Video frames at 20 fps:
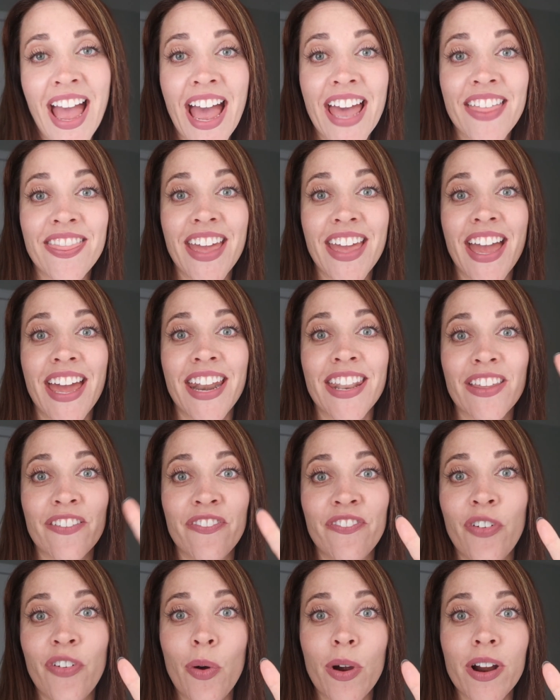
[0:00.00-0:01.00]
And then the
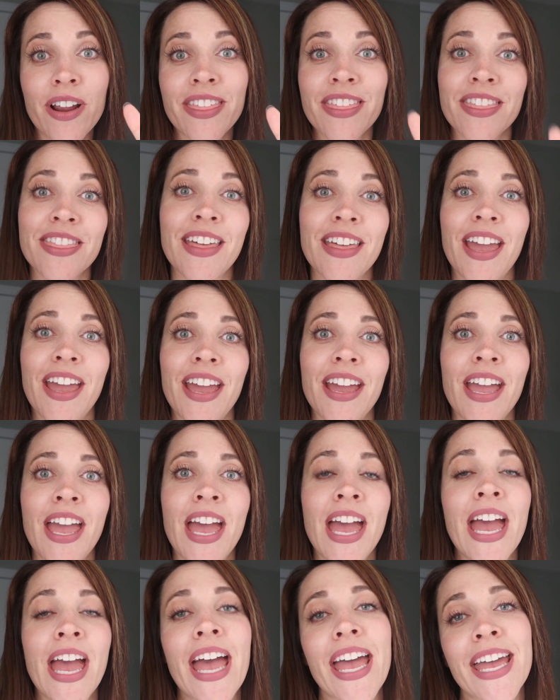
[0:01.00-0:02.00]
fourth thing
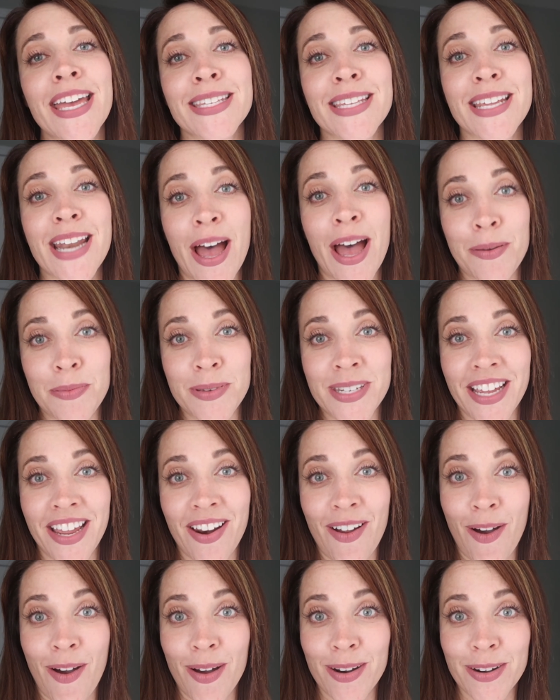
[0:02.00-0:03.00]
is an
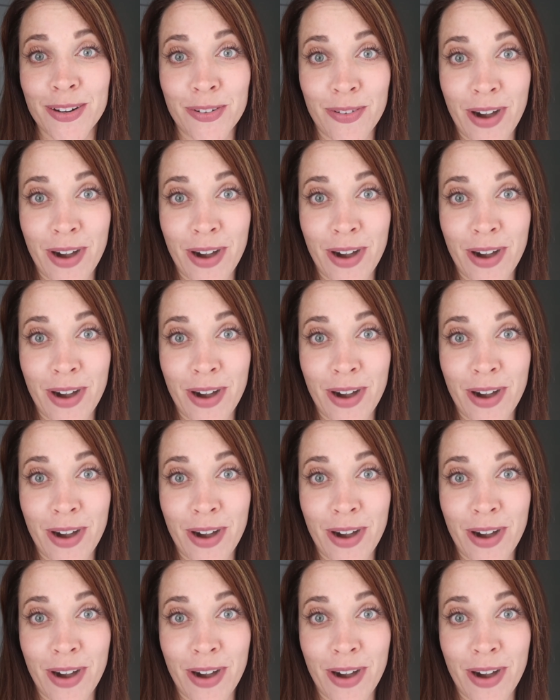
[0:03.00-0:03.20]
update on